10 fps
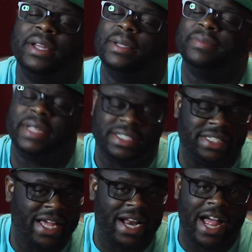That's just
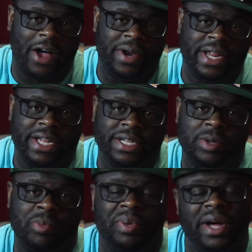kind of how it is.
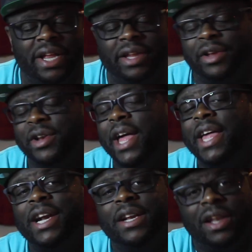But you're not in it
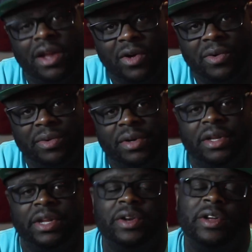alone. You
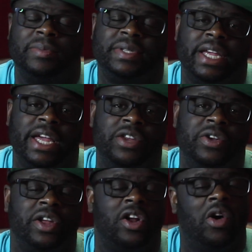know what I'm saying? You can
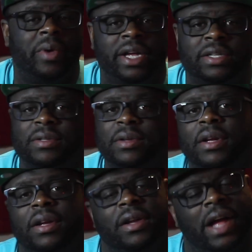always
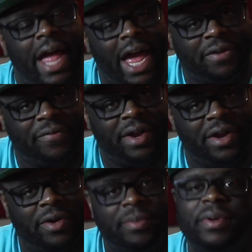ask for
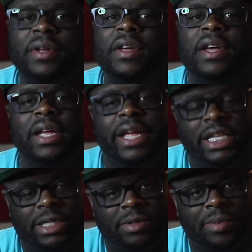help, get some
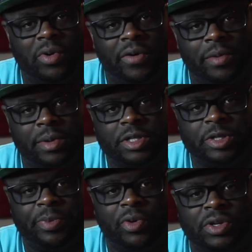support from your
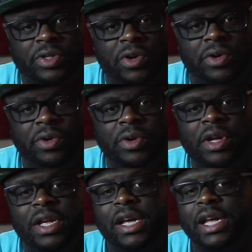support circle,
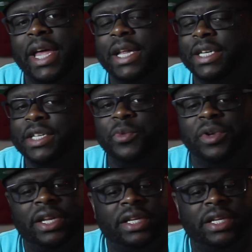and just really